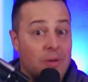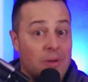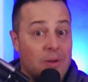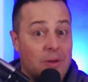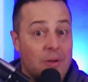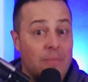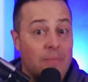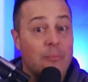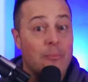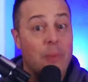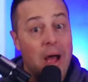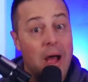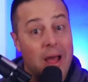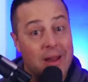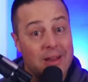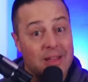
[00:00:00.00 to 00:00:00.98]
But
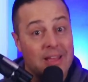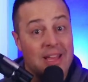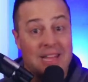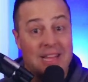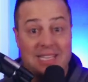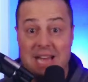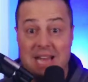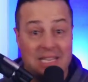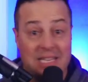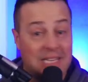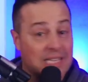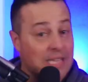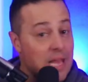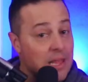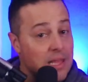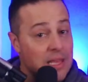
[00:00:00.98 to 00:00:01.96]
it's not to say
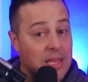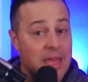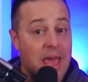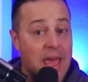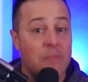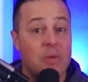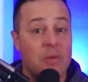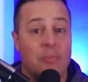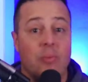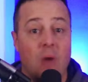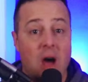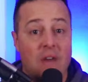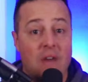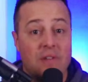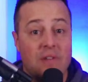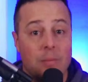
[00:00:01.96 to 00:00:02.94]
that you can't be
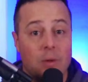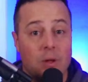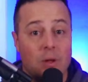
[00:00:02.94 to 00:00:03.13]
profitable.